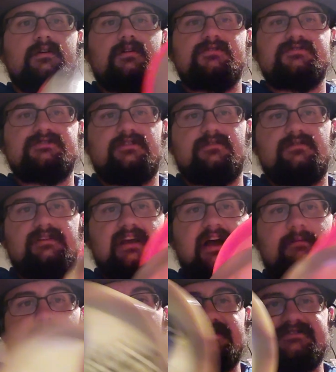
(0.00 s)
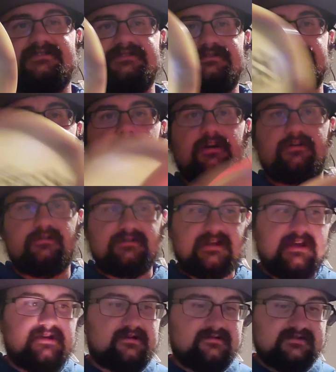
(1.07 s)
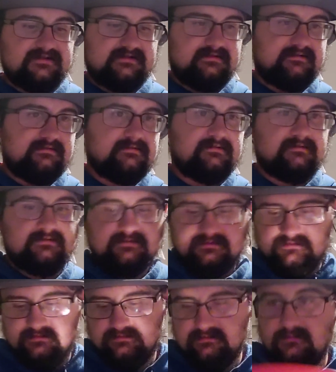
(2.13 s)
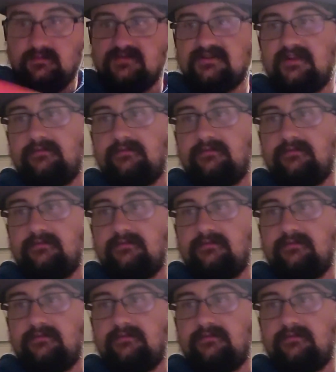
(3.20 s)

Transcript: So got my 2 Undertakers, which I